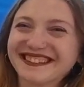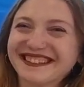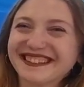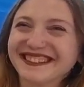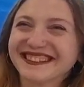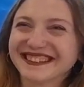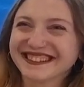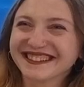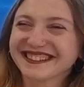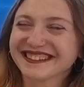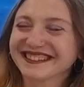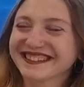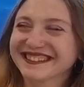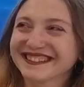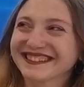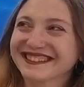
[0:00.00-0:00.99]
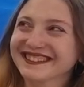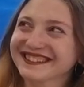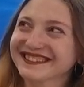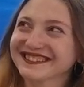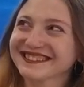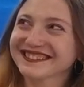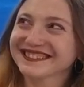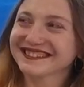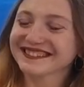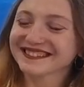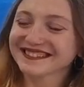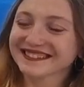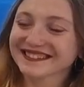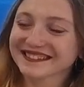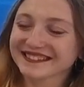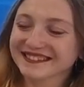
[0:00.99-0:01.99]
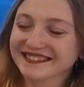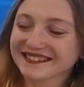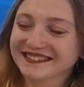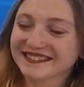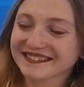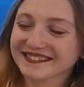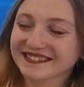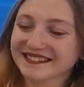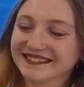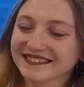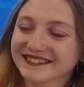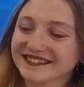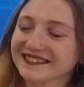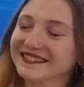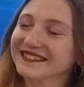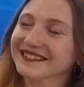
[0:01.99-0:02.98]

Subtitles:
The person shown says nothing.